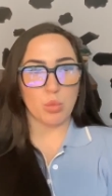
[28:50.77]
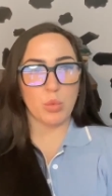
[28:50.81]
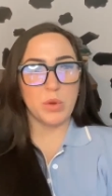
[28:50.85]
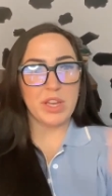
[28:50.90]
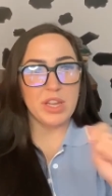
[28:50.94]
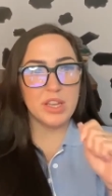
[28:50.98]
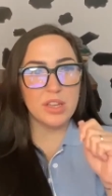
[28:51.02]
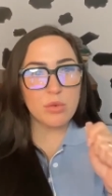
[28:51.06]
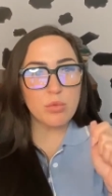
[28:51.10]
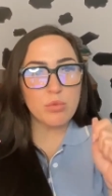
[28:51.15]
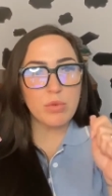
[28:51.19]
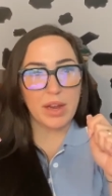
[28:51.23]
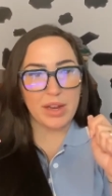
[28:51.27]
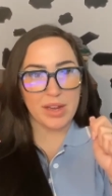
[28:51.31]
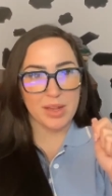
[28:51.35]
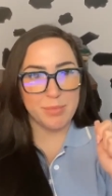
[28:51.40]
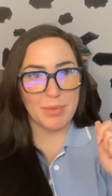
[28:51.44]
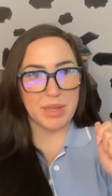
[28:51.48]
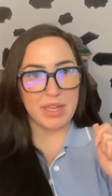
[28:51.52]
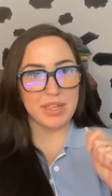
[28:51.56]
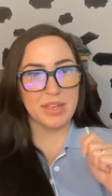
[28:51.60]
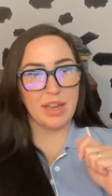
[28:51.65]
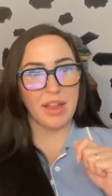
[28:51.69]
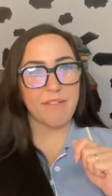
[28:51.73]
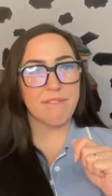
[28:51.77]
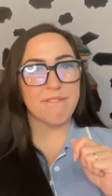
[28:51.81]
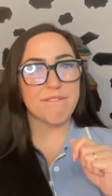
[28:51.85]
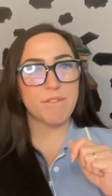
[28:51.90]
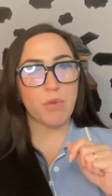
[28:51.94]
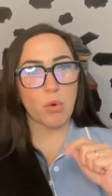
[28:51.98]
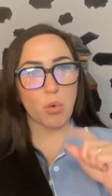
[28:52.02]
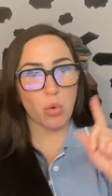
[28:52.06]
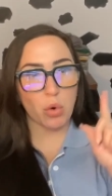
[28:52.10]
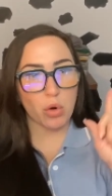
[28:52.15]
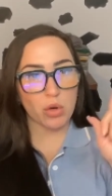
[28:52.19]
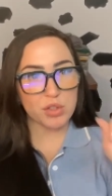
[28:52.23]
We recommend a
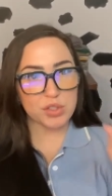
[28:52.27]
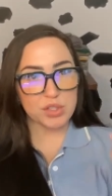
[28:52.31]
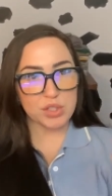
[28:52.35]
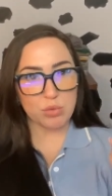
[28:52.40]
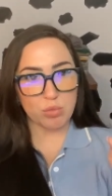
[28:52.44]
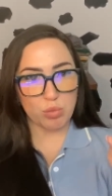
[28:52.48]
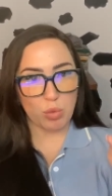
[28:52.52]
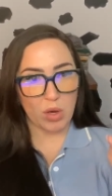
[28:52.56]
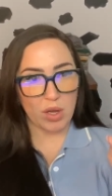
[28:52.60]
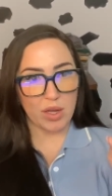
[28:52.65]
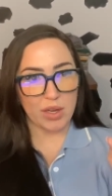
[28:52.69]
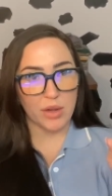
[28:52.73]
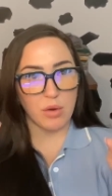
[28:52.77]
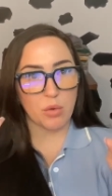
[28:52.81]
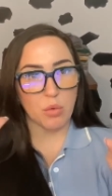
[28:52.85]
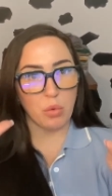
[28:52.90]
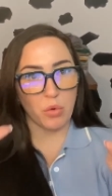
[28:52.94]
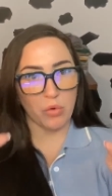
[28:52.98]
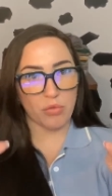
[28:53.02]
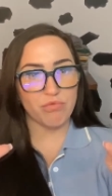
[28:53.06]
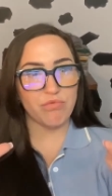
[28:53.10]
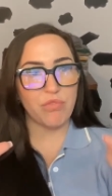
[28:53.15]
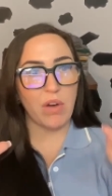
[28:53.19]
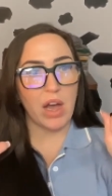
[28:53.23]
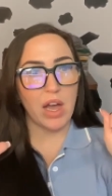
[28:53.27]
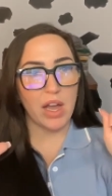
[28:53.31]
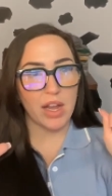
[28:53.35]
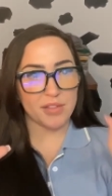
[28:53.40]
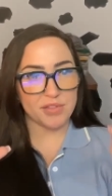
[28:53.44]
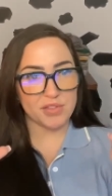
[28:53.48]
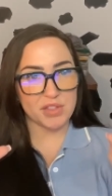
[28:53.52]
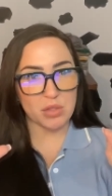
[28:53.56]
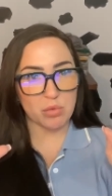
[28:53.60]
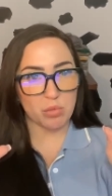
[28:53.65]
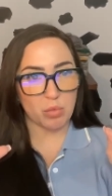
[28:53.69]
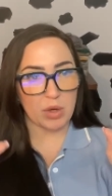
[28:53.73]
4-to-1 or
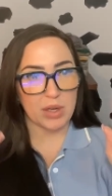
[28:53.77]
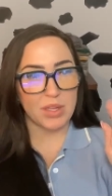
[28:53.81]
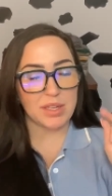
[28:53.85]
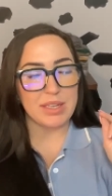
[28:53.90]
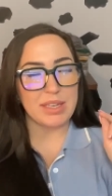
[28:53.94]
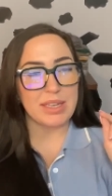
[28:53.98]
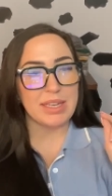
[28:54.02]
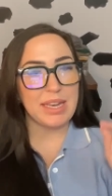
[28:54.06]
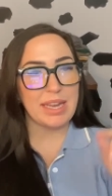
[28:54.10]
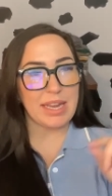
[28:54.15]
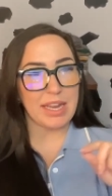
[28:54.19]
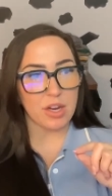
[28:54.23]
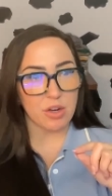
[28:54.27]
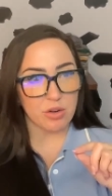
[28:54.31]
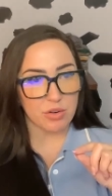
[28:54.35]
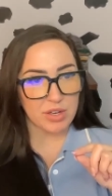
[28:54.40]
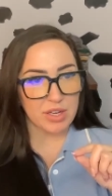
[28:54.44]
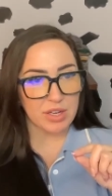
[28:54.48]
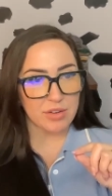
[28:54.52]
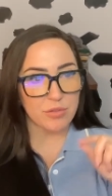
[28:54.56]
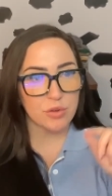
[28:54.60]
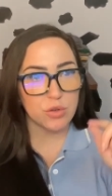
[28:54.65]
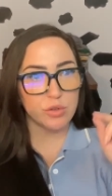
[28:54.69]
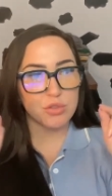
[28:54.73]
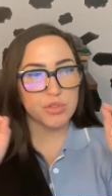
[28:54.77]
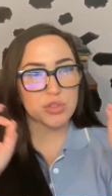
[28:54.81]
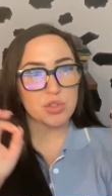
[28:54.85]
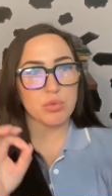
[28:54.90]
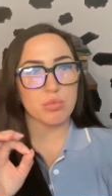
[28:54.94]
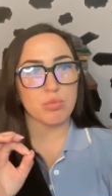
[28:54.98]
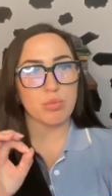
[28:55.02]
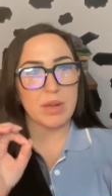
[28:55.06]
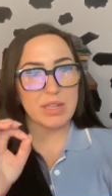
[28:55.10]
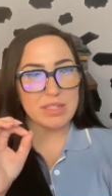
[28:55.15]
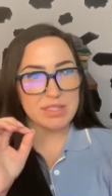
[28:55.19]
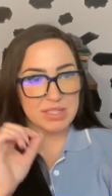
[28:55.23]
5-to-1 caregiver to
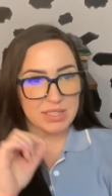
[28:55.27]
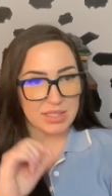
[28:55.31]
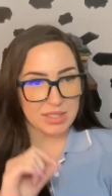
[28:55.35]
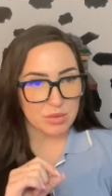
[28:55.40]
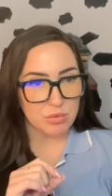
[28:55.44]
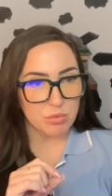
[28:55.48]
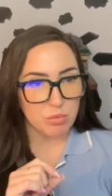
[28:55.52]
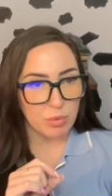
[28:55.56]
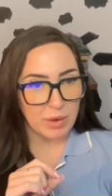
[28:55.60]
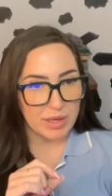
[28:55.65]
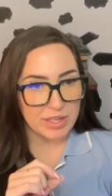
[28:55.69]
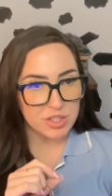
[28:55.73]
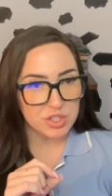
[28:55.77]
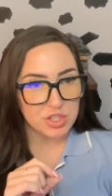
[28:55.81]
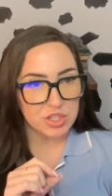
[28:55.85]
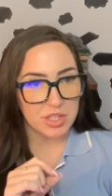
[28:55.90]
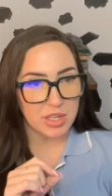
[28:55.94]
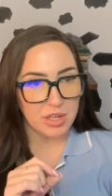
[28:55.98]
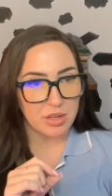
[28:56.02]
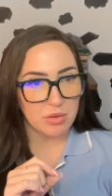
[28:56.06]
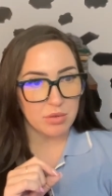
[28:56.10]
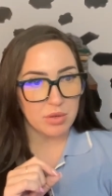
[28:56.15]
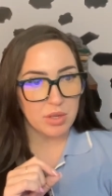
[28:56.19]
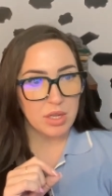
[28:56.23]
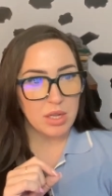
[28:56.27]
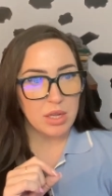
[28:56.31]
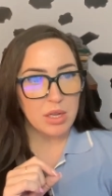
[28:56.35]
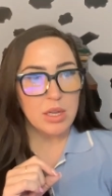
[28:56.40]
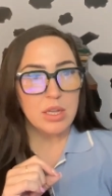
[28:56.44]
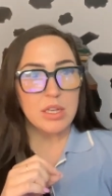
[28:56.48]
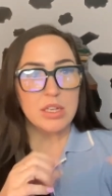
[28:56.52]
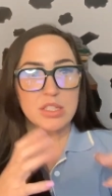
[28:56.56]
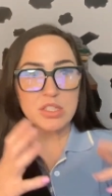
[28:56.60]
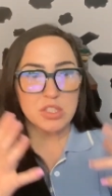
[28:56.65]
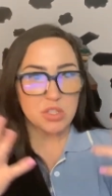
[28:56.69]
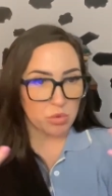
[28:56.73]
resident ratio.
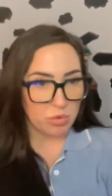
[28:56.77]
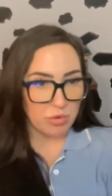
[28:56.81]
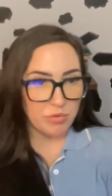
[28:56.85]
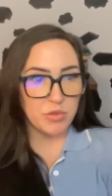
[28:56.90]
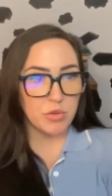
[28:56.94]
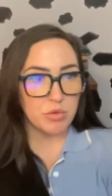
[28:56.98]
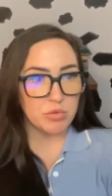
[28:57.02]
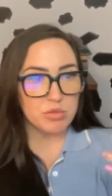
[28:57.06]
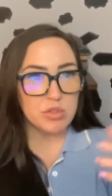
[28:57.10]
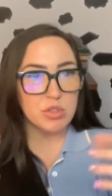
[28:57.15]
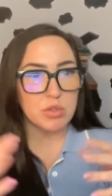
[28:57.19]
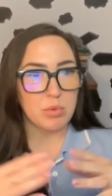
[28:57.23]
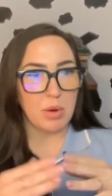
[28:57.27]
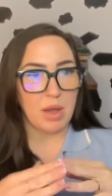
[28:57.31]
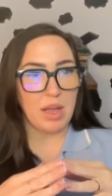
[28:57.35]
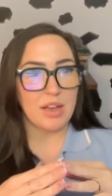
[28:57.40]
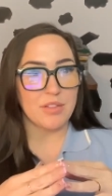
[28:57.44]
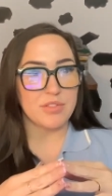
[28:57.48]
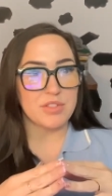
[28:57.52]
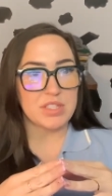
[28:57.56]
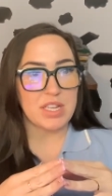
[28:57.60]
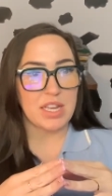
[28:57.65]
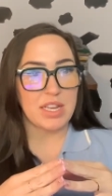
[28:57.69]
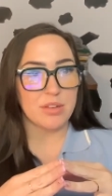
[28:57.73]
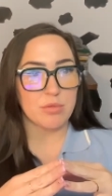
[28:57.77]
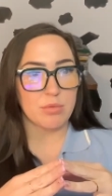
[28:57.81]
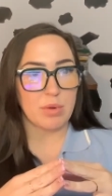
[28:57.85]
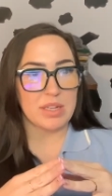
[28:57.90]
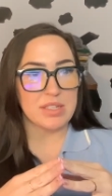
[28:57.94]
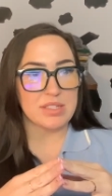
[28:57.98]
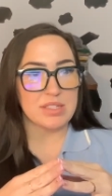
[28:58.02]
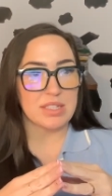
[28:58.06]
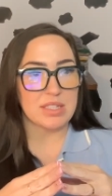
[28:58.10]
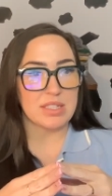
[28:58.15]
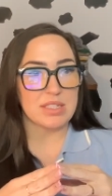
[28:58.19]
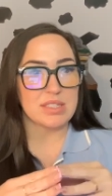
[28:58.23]
So if you do have 10
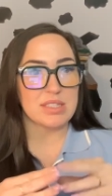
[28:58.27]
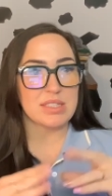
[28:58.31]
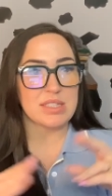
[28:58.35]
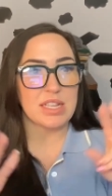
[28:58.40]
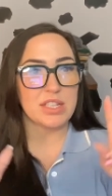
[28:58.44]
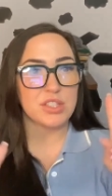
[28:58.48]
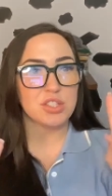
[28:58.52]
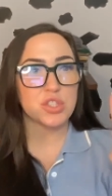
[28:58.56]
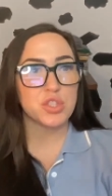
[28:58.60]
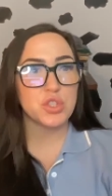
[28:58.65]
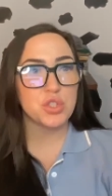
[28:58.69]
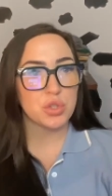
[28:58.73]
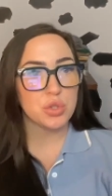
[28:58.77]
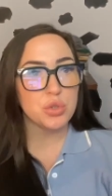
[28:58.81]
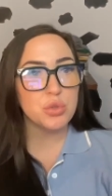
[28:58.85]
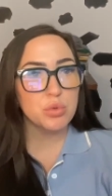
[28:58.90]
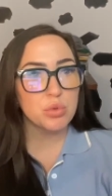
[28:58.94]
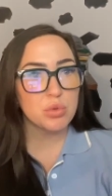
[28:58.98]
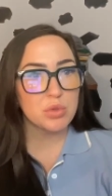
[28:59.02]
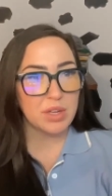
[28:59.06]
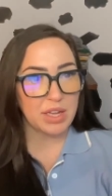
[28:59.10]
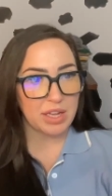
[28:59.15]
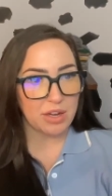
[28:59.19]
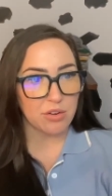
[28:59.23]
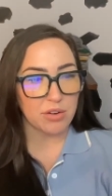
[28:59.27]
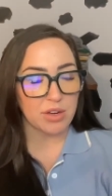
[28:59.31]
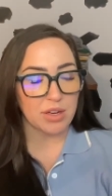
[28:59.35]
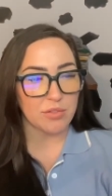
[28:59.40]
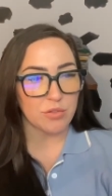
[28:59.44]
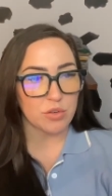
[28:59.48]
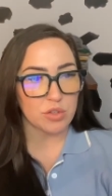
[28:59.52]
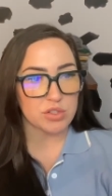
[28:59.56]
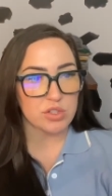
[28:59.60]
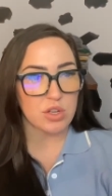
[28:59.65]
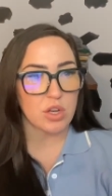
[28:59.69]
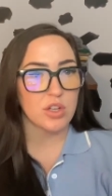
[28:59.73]
residents, that's 2
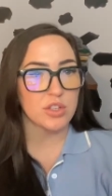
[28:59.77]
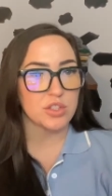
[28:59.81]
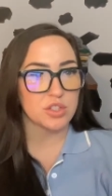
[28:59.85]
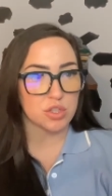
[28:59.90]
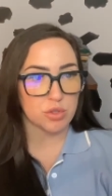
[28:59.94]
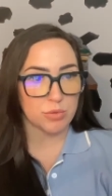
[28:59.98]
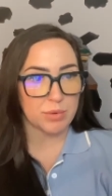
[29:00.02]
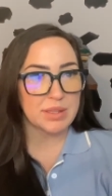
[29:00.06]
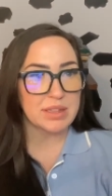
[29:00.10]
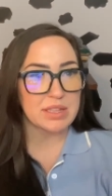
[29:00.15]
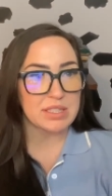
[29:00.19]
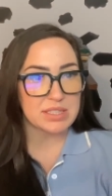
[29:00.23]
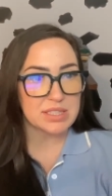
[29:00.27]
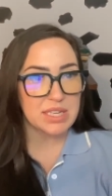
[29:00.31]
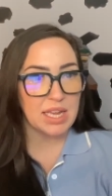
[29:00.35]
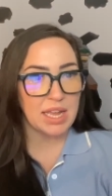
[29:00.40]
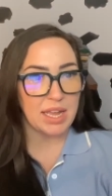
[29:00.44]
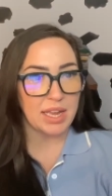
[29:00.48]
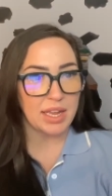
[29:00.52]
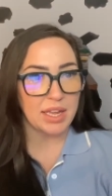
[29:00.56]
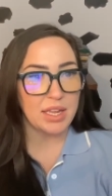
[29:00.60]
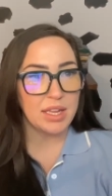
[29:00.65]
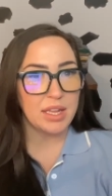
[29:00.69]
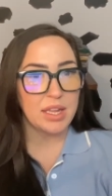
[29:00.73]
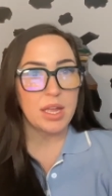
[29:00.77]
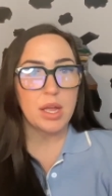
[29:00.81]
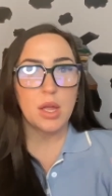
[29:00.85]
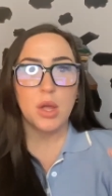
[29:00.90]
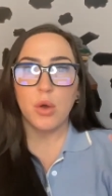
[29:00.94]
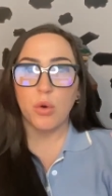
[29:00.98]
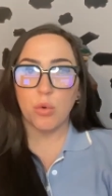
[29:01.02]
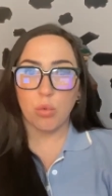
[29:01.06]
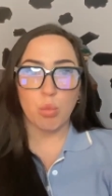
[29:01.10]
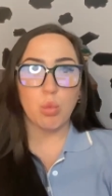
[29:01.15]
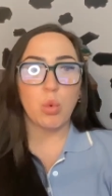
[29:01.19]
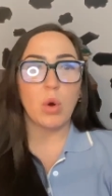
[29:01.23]
caregivers on during the day.
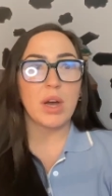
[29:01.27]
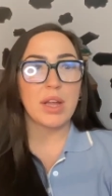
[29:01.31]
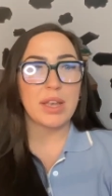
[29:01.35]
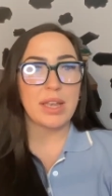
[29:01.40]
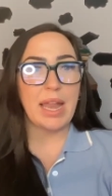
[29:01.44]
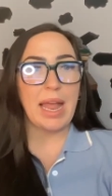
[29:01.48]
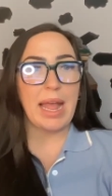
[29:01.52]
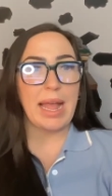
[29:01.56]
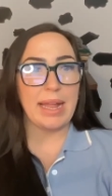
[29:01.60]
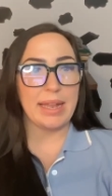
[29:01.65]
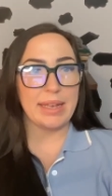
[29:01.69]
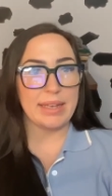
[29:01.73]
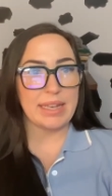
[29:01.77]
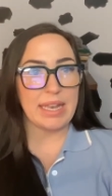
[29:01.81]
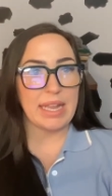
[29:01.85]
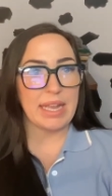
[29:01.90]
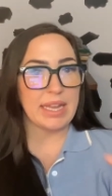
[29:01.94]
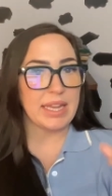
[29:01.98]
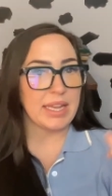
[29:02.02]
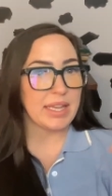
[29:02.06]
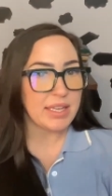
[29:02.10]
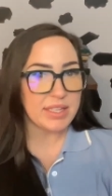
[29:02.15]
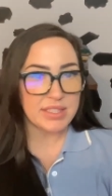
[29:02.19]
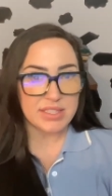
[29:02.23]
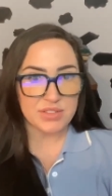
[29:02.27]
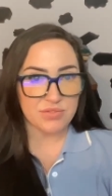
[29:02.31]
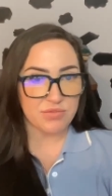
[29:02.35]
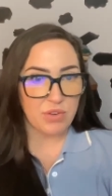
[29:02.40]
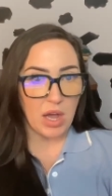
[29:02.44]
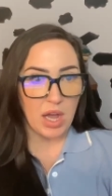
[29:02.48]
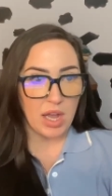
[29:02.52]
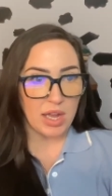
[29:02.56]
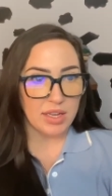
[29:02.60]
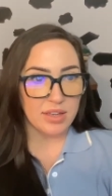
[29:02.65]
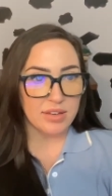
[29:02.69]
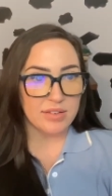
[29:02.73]
1 at night is
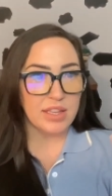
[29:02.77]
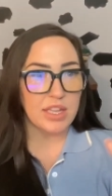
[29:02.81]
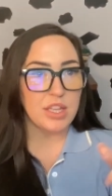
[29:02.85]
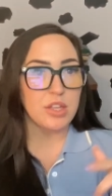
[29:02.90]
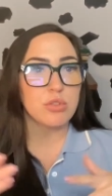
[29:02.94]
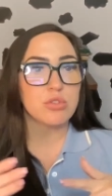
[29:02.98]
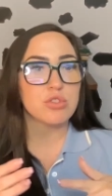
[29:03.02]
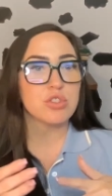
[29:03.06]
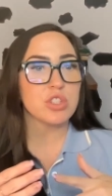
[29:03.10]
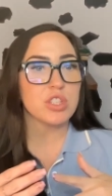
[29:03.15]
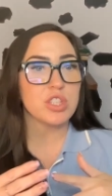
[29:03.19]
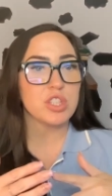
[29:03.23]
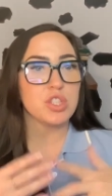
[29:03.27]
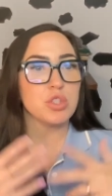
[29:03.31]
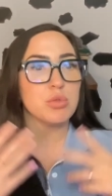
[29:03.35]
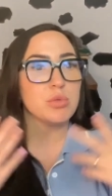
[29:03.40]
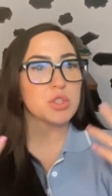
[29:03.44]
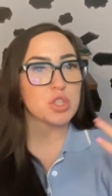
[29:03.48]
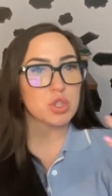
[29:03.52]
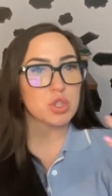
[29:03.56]
fine. They usually do a